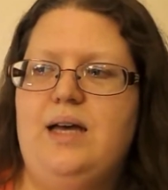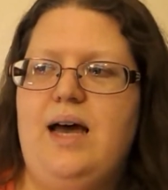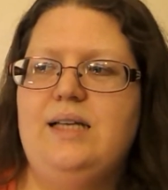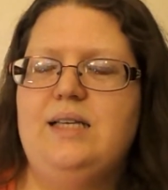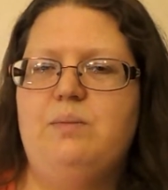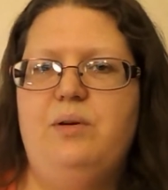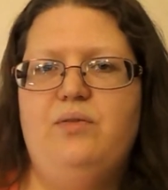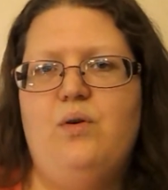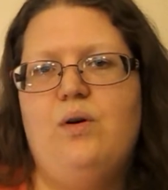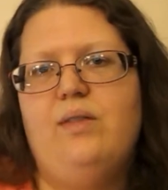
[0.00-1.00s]
I said
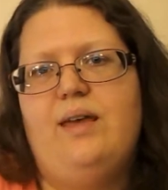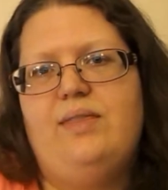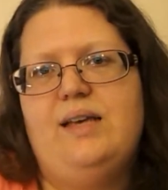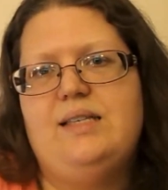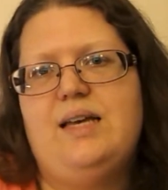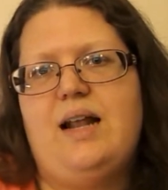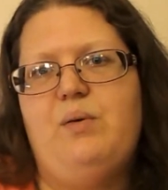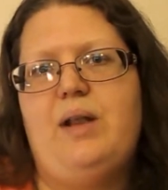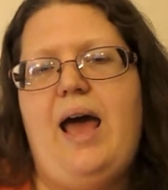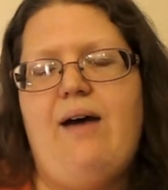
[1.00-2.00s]
before that they said I
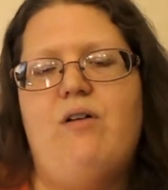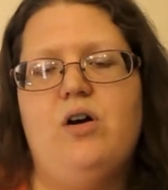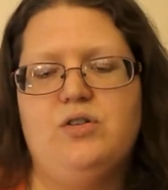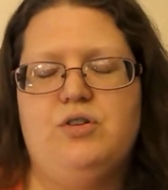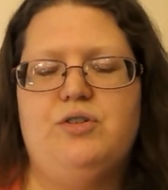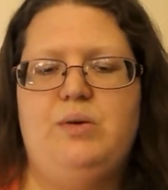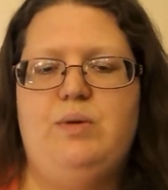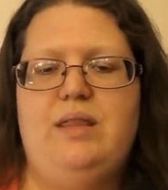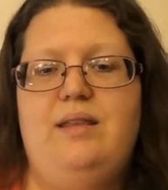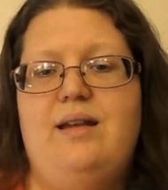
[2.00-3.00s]
would have heart surgery
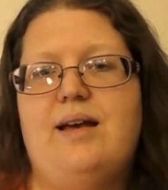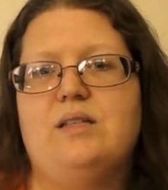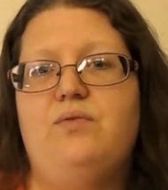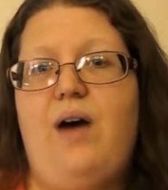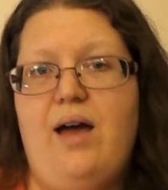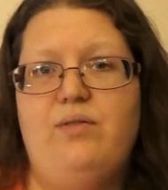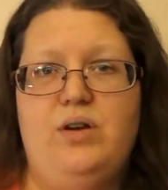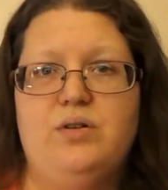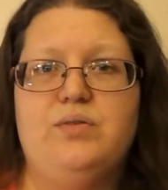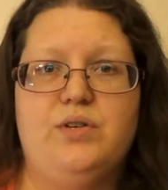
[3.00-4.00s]
within the next 5
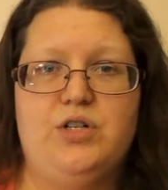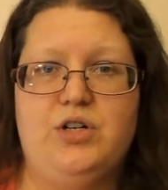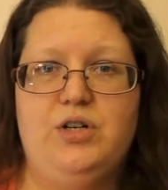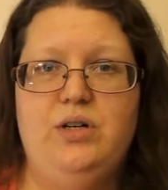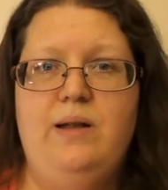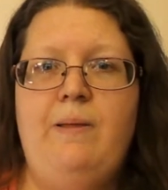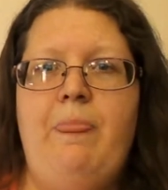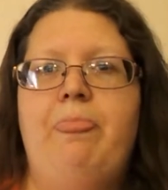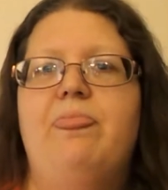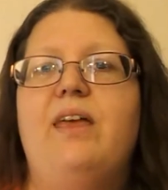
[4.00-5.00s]
years for sure.
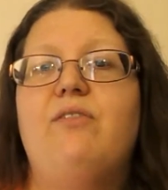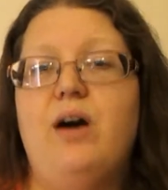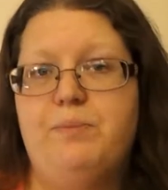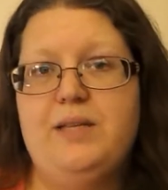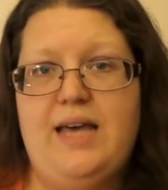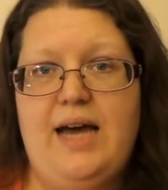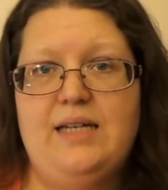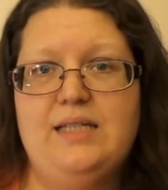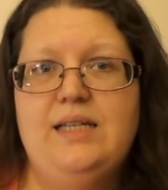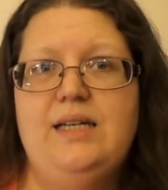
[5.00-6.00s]
They've upped
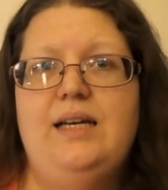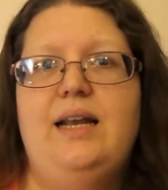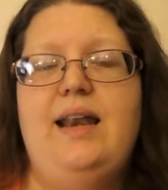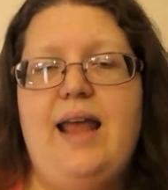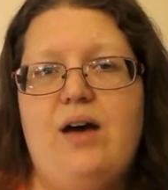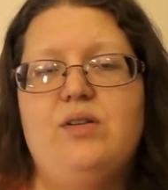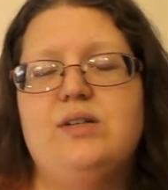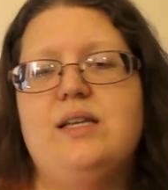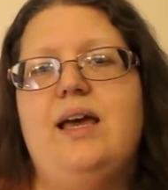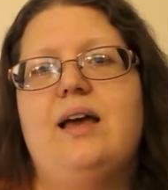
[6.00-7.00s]
that. Now they're
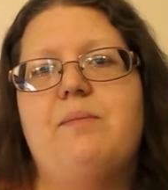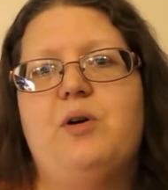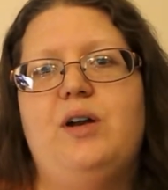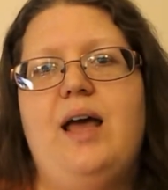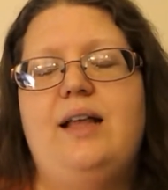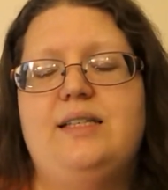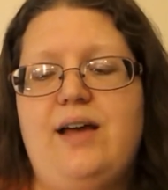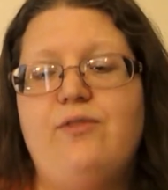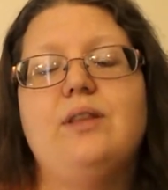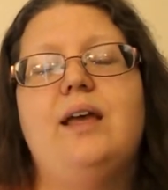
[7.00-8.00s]
saying I'm going to
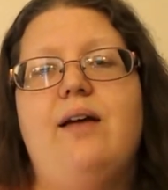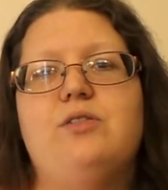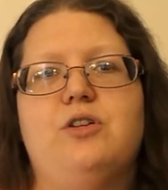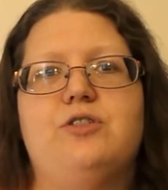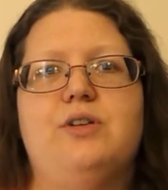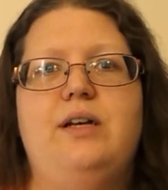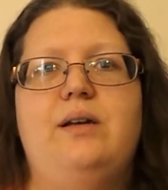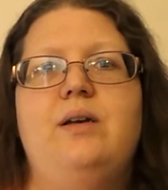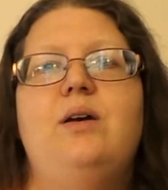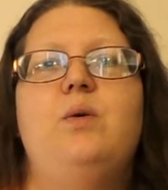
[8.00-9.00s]
definitely have surgery
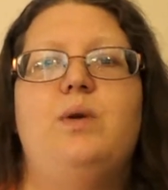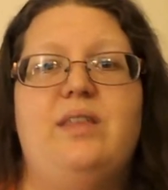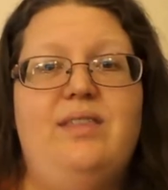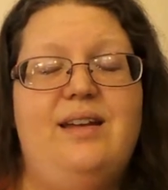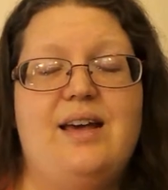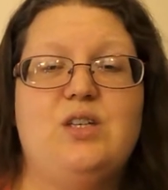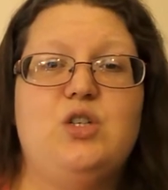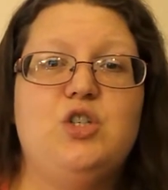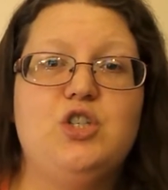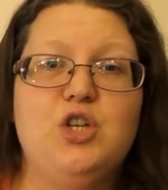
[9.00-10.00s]
within the
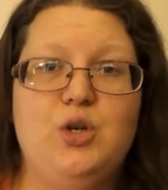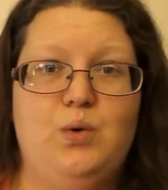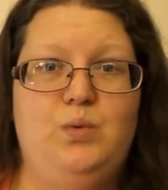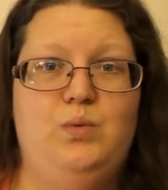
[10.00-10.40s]
next 2.